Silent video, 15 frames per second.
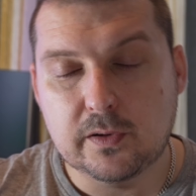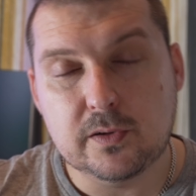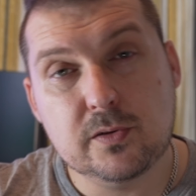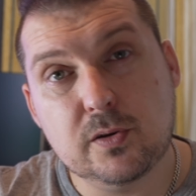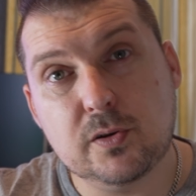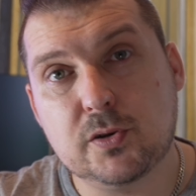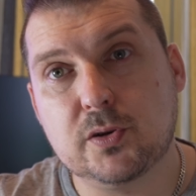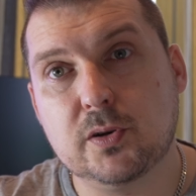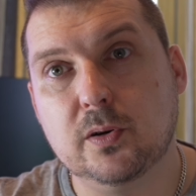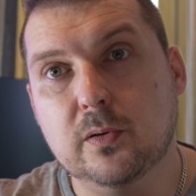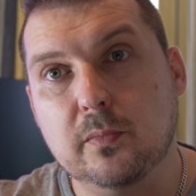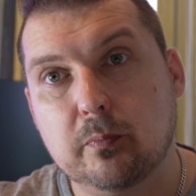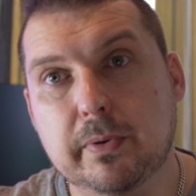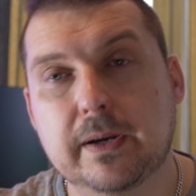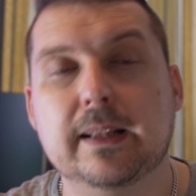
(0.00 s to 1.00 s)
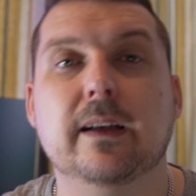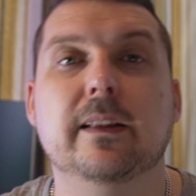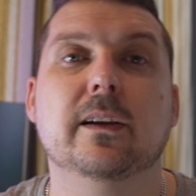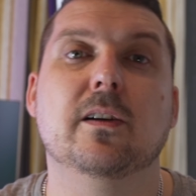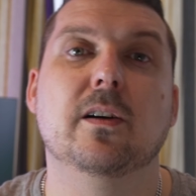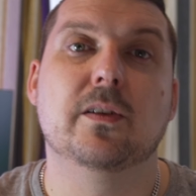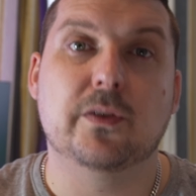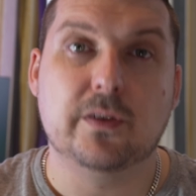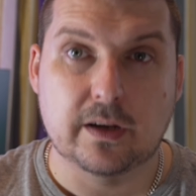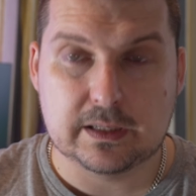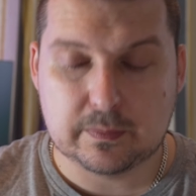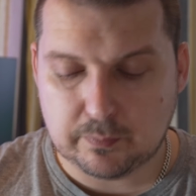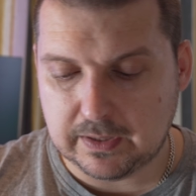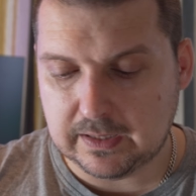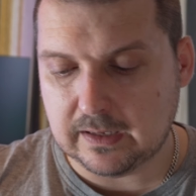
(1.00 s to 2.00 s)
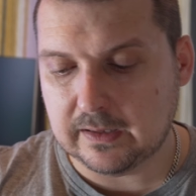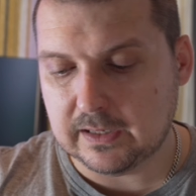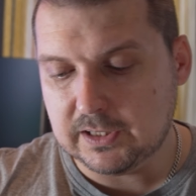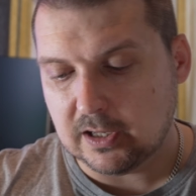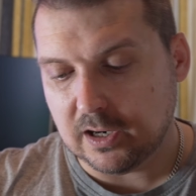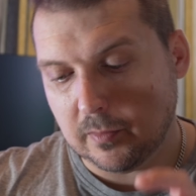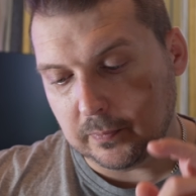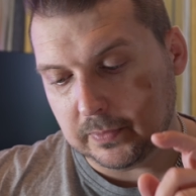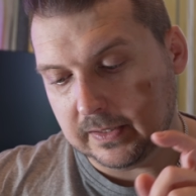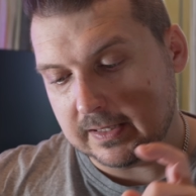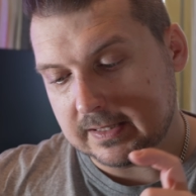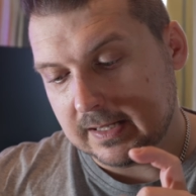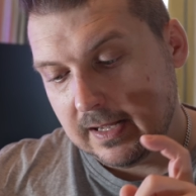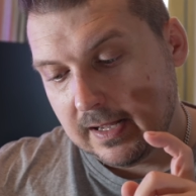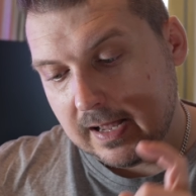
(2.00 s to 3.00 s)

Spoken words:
neutral, bring down the contrast, bring down the sharpness,